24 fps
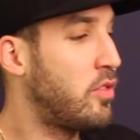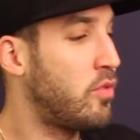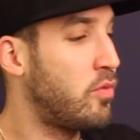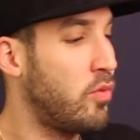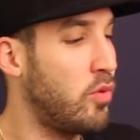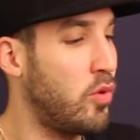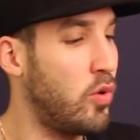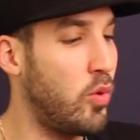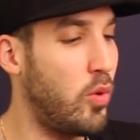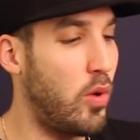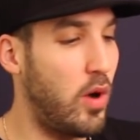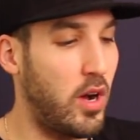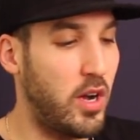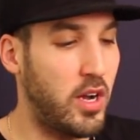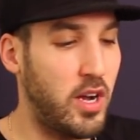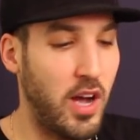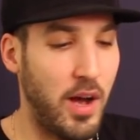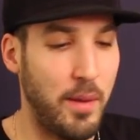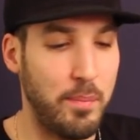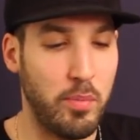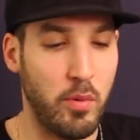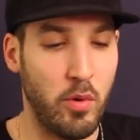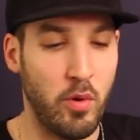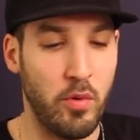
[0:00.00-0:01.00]
threw a
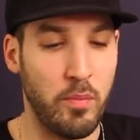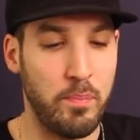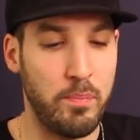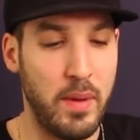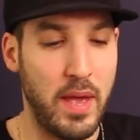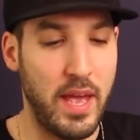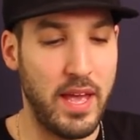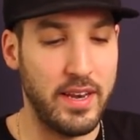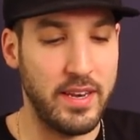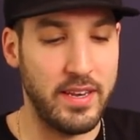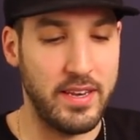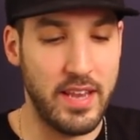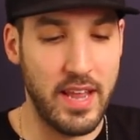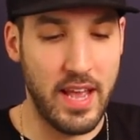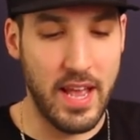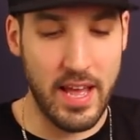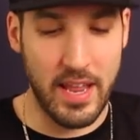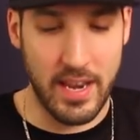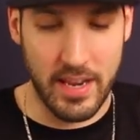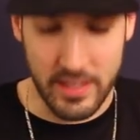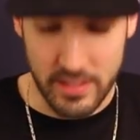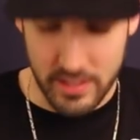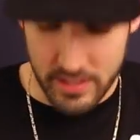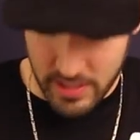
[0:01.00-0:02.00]
couple
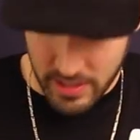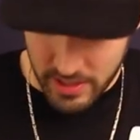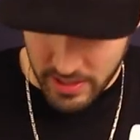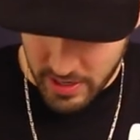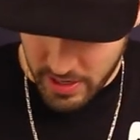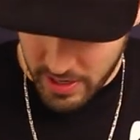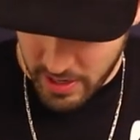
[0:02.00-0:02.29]
bandanas in